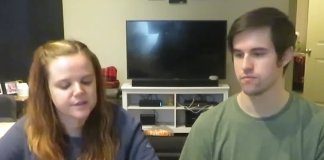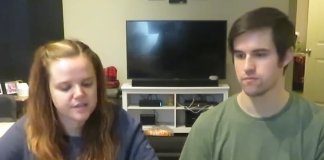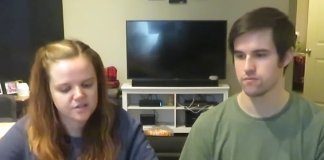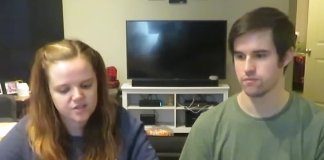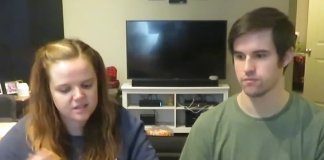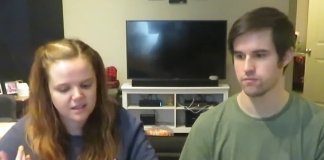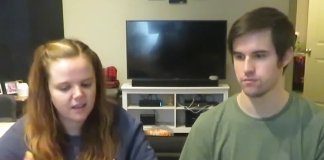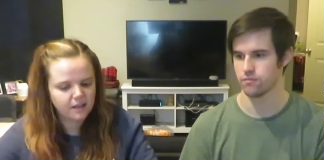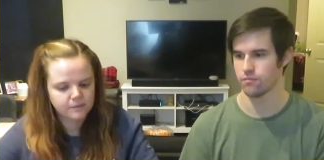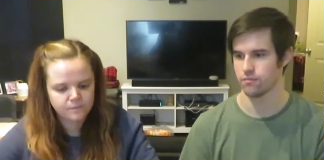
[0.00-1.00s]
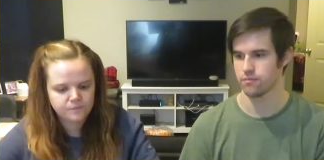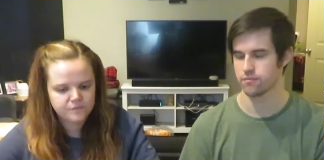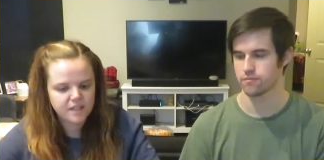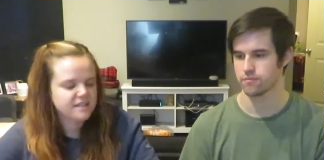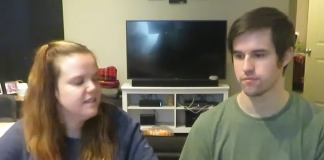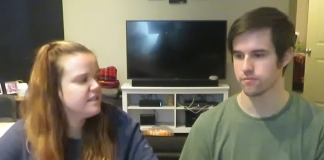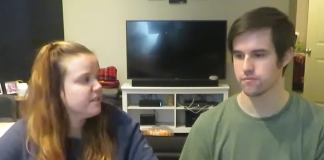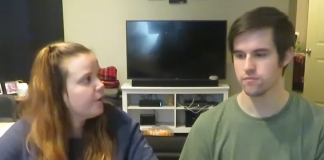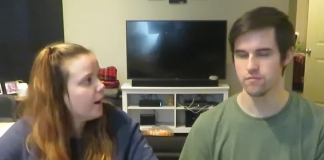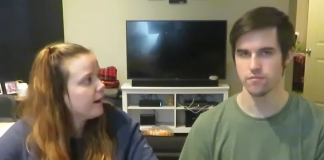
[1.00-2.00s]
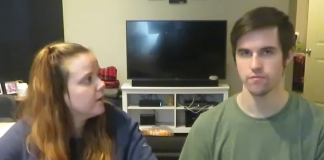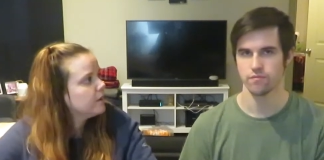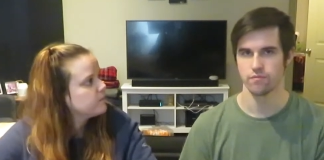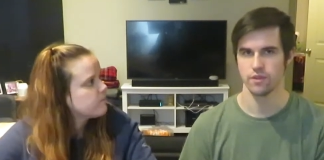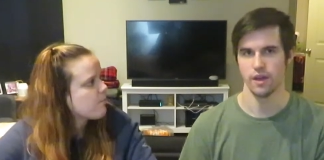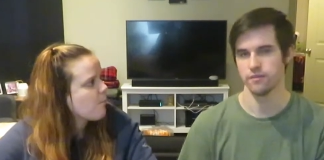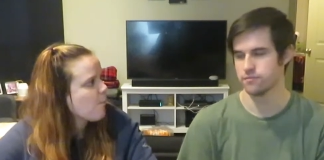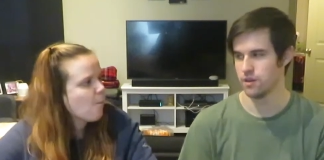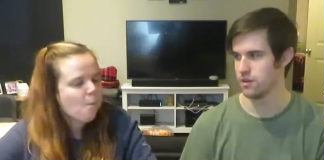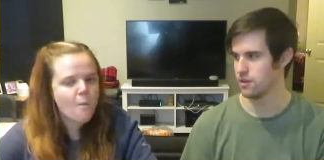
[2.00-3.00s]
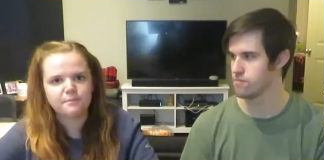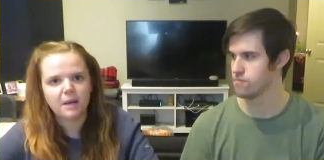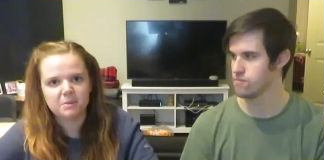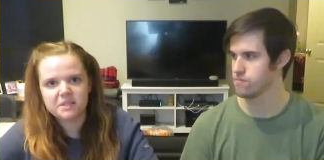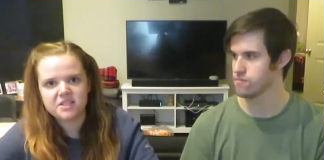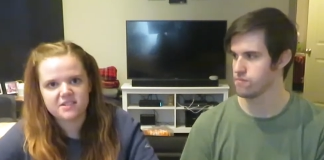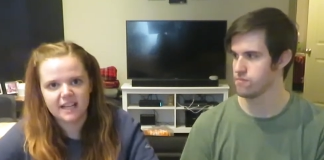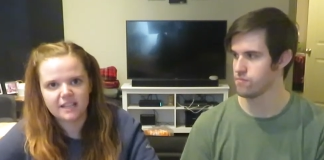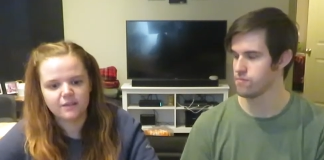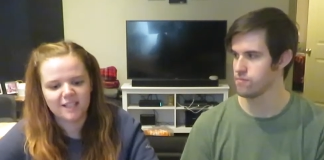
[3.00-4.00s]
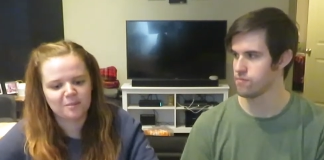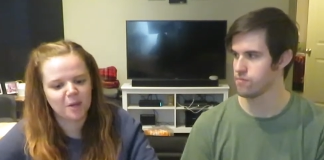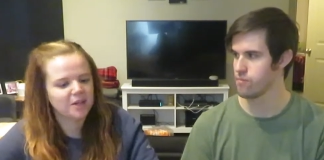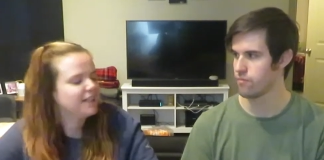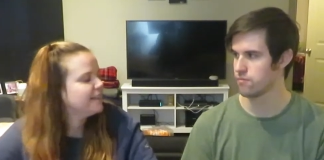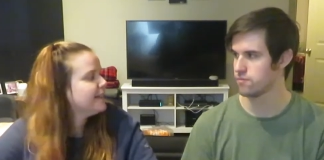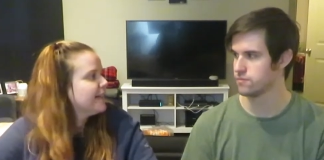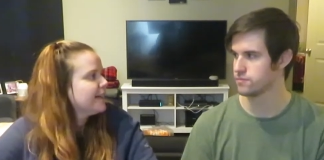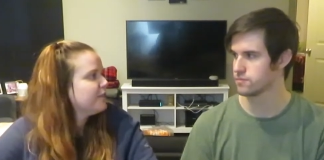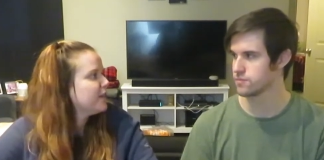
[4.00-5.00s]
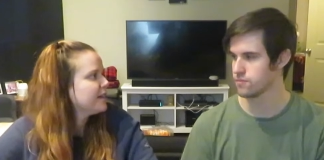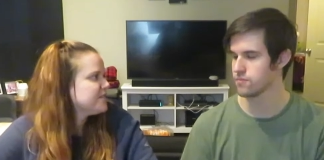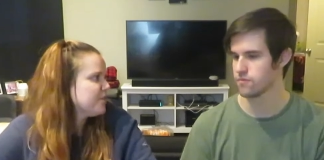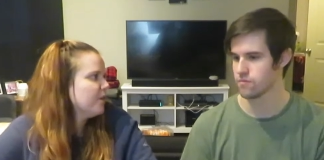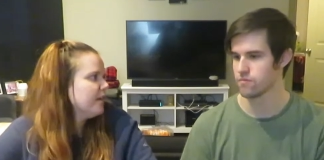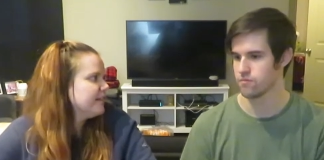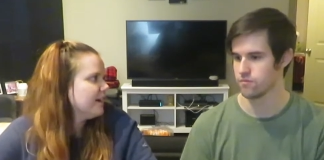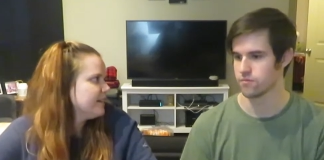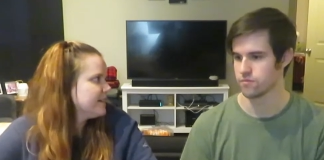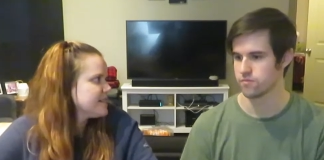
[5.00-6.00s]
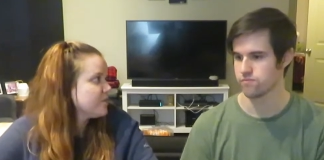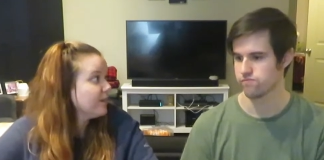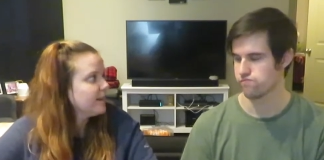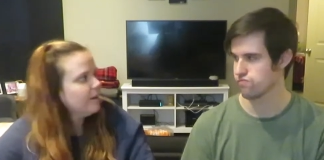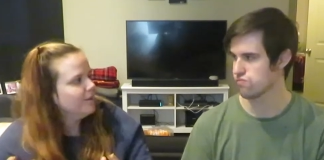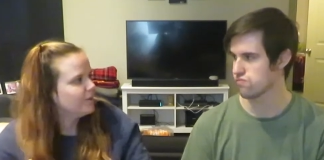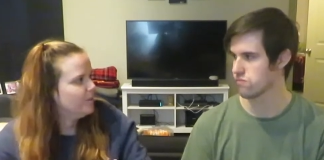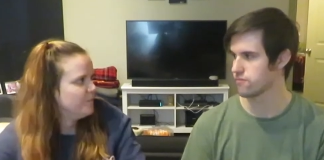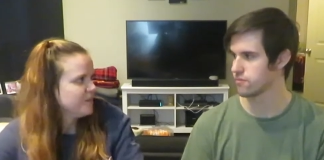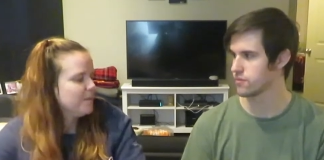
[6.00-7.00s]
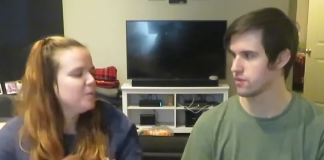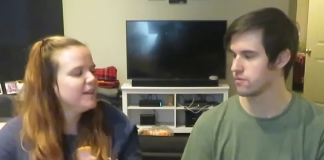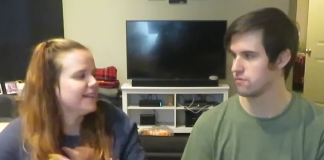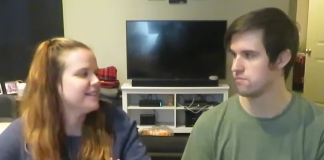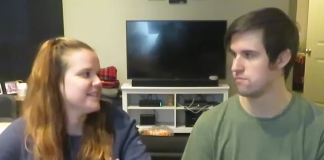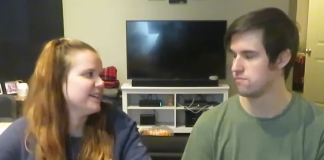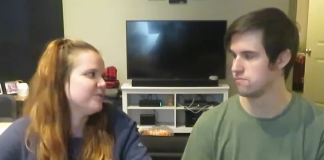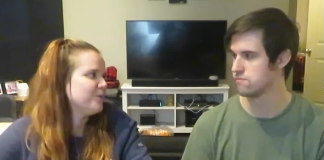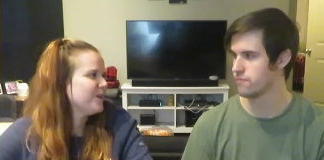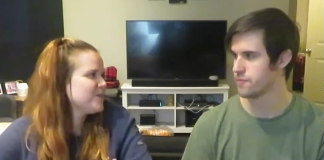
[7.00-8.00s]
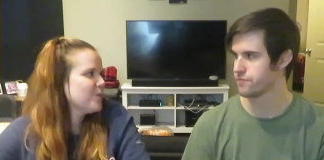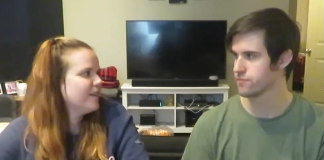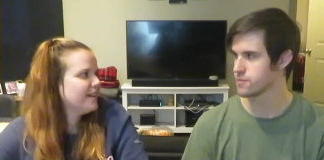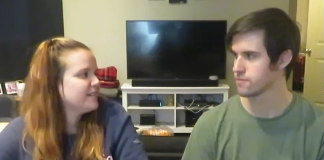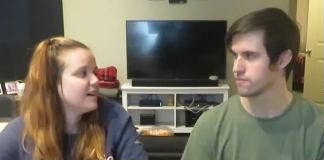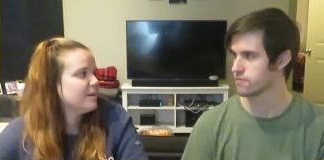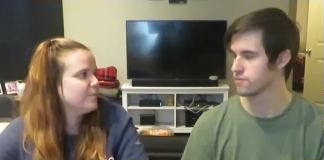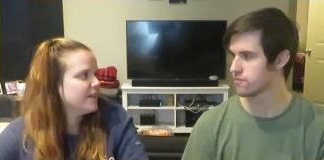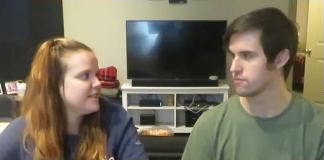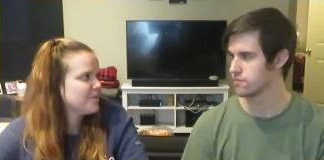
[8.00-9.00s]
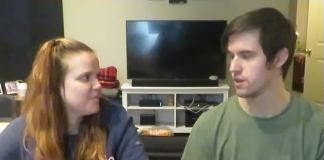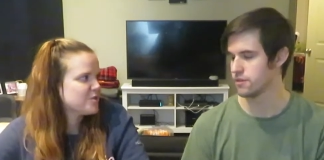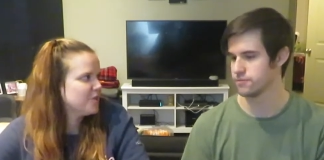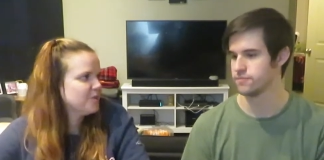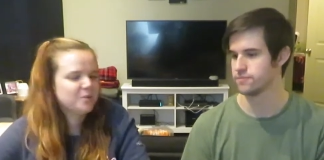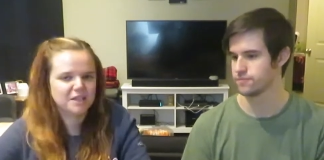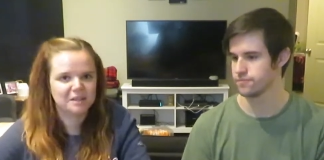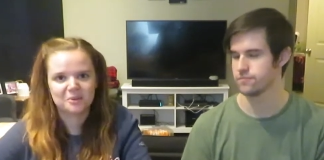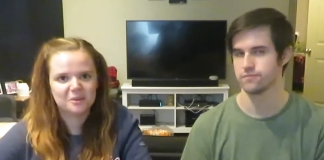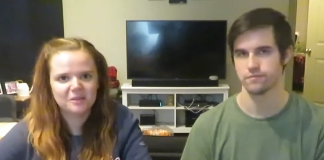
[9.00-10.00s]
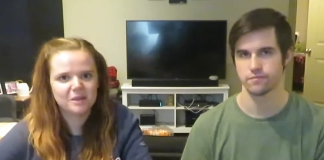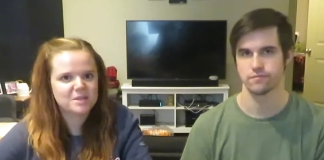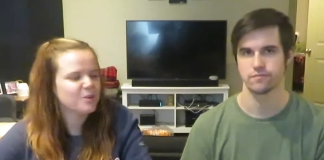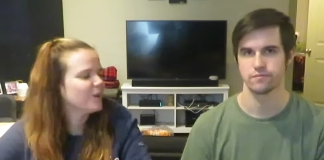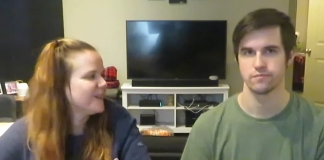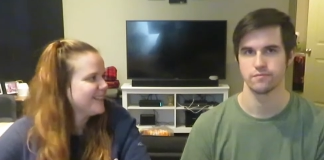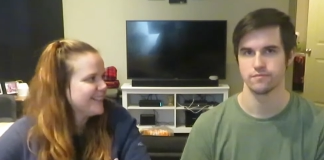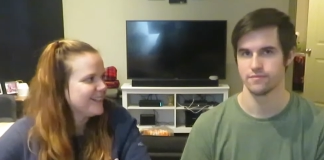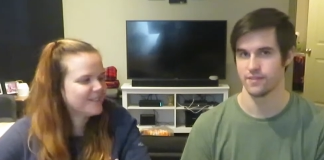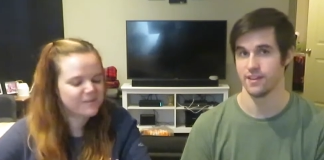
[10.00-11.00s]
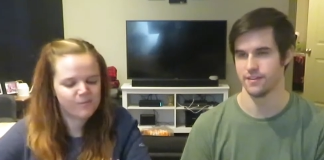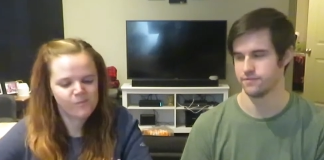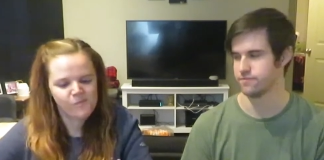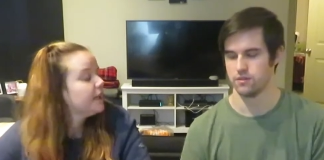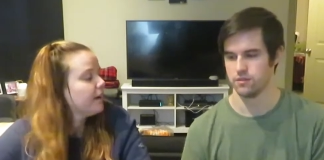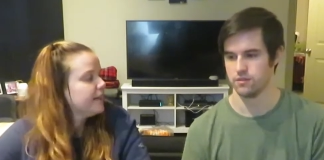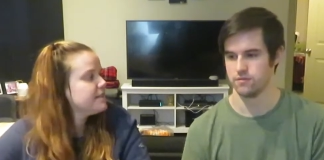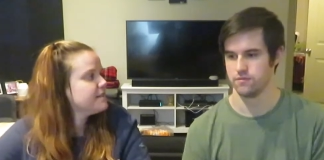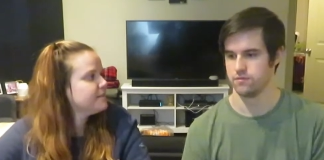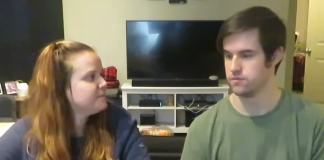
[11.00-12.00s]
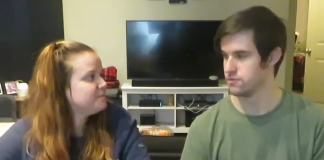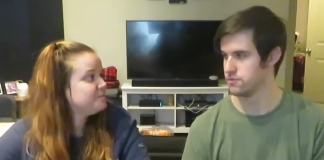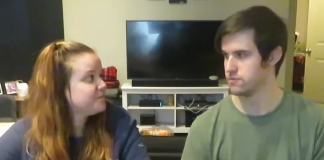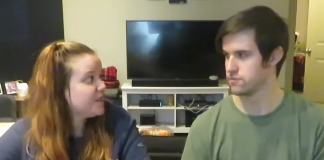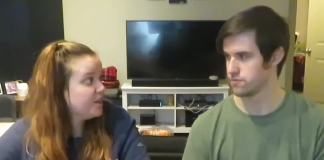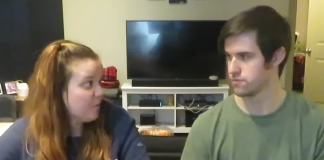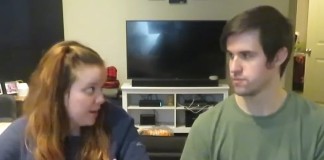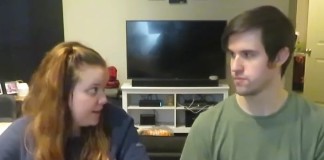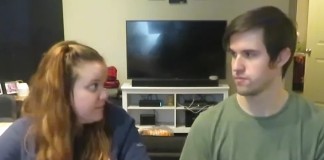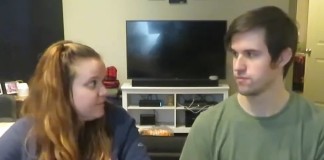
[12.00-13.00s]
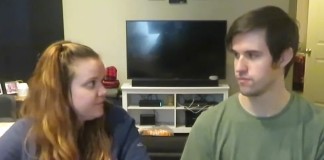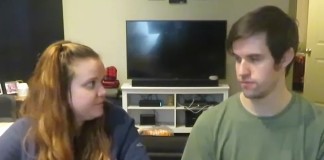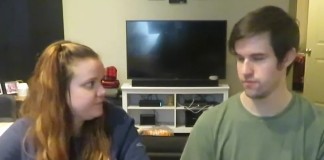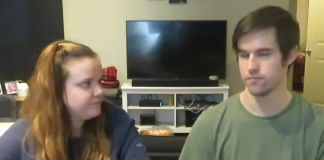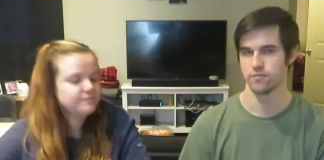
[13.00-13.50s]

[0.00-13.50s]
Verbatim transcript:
Speaker 1: versus just like a seasoned cracker. Yeah probably just kind of like a marketing thing, I feel like, to call it naan because you're like, oh. I mean, we got excited for it because we like the naan bread, so I'm yeah. sure we're not the only ones who are like that. Yeah. All right. You ready? Mm-hmm.